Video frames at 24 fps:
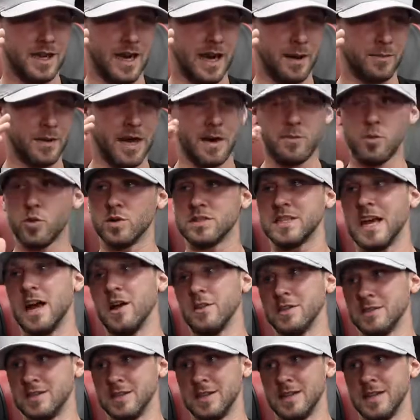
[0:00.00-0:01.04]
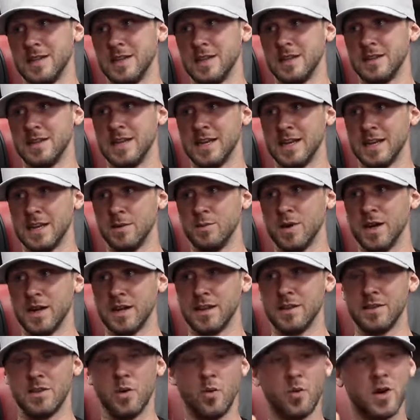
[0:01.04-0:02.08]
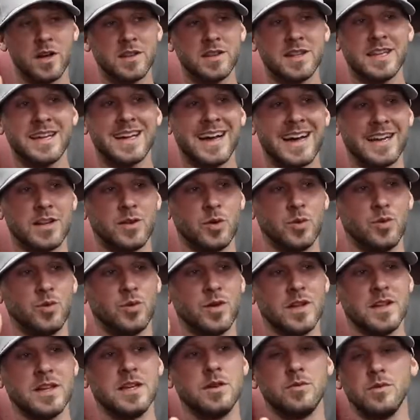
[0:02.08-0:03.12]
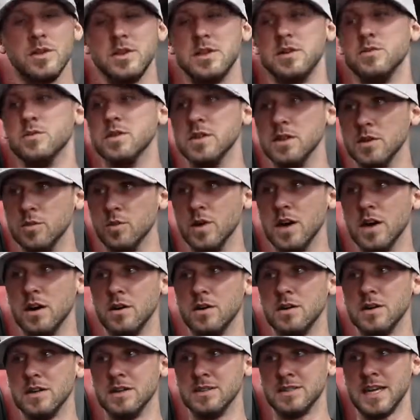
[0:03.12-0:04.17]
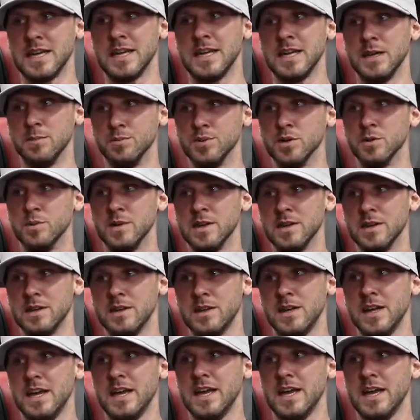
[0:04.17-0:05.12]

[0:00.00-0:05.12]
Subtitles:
I'm not more talented than anybody. The one thing I do really, really, really well is I implement.